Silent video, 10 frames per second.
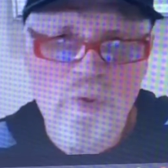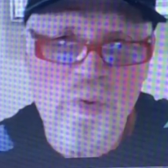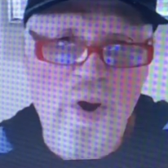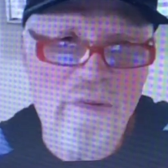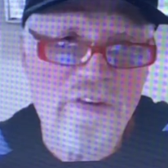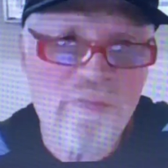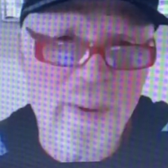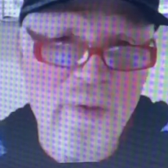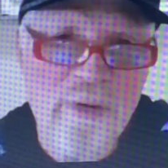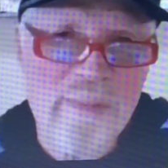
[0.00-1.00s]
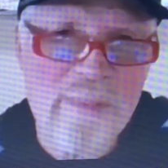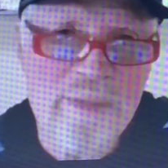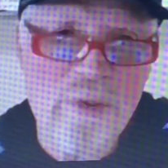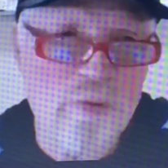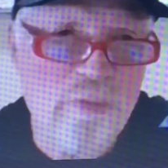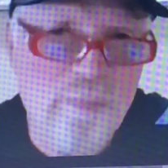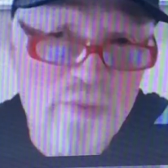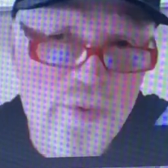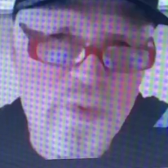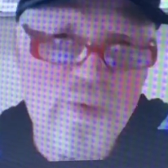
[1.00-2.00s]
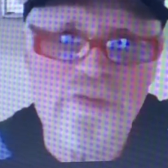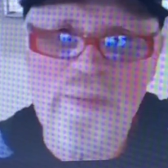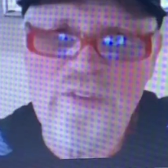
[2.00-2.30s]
to harvest biochemicals from food, from